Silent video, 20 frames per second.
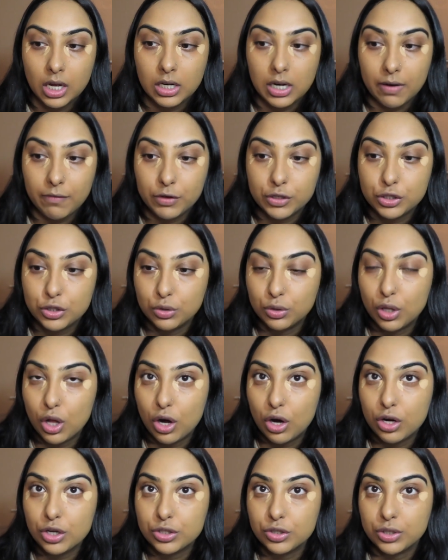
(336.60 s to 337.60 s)
not for too
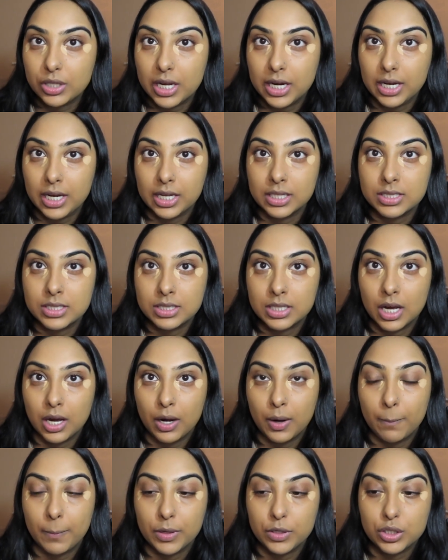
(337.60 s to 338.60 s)
long so that it gets
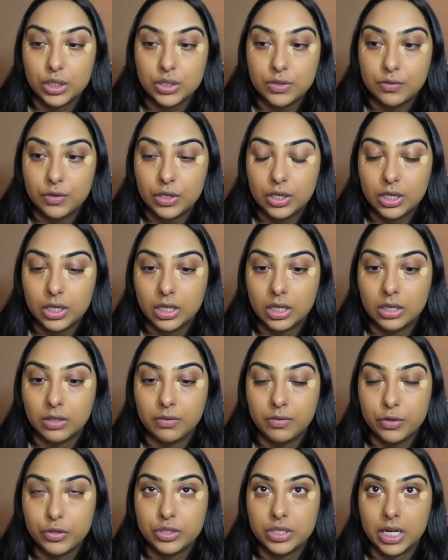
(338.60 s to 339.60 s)
stuck, but just for a
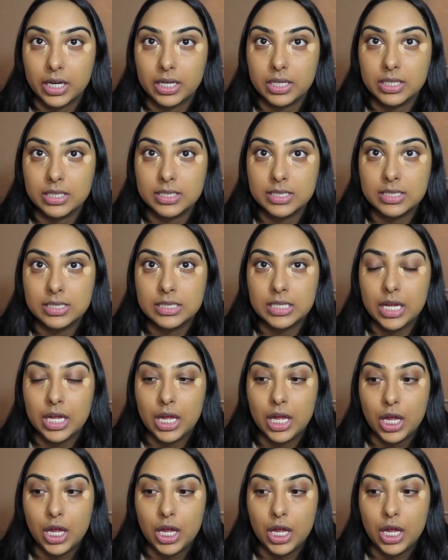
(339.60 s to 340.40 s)
few seconds